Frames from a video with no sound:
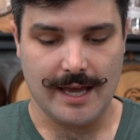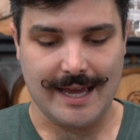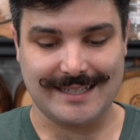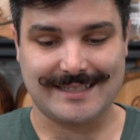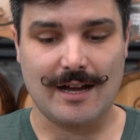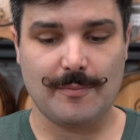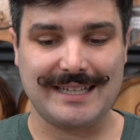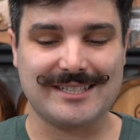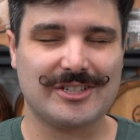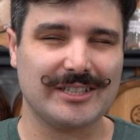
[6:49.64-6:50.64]
It has now
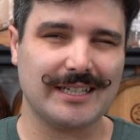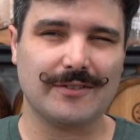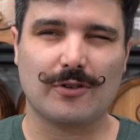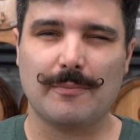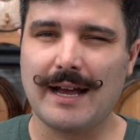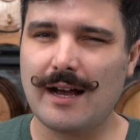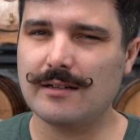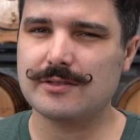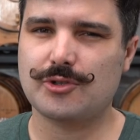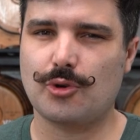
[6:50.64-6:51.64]
been chilling for
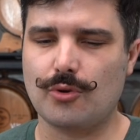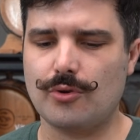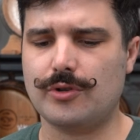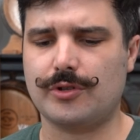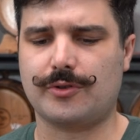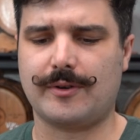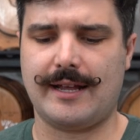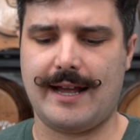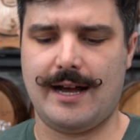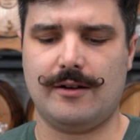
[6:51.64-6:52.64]
about 2 to
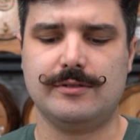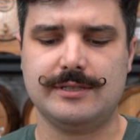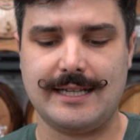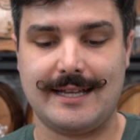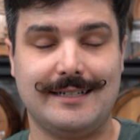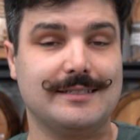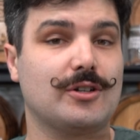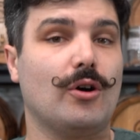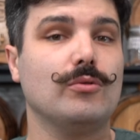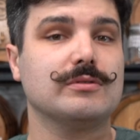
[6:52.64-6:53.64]
3 hours, and it is
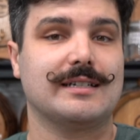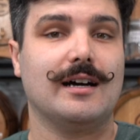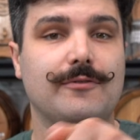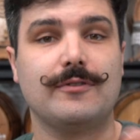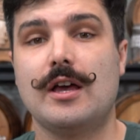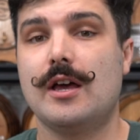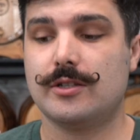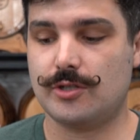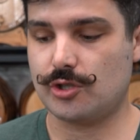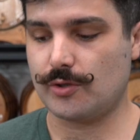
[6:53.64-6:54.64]
cold enough
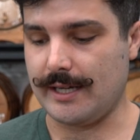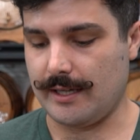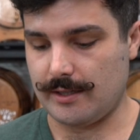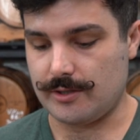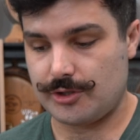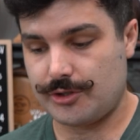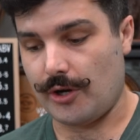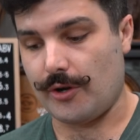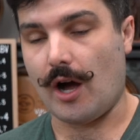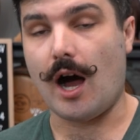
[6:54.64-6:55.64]
to drink.
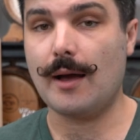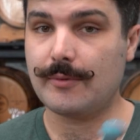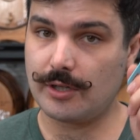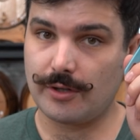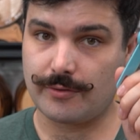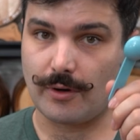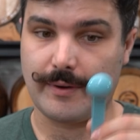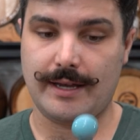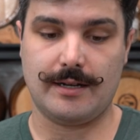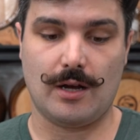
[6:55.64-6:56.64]
So I'm going to
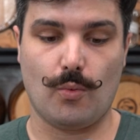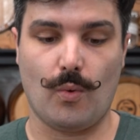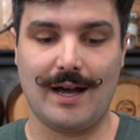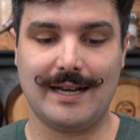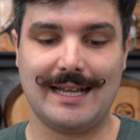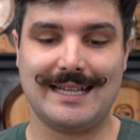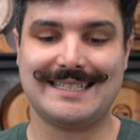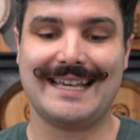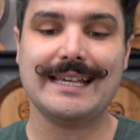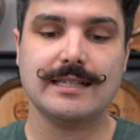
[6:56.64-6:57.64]
throw in 1
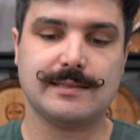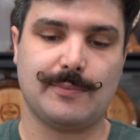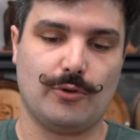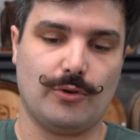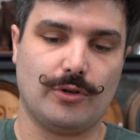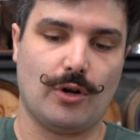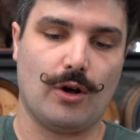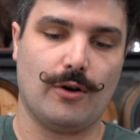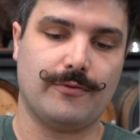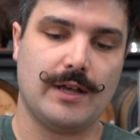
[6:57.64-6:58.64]
teaspoon
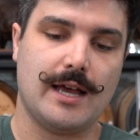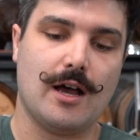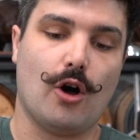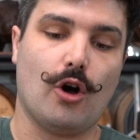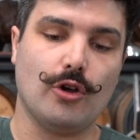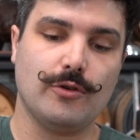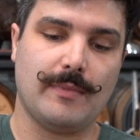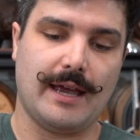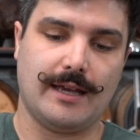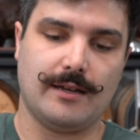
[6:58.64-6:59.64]
of
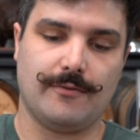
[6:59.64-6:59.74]
homemade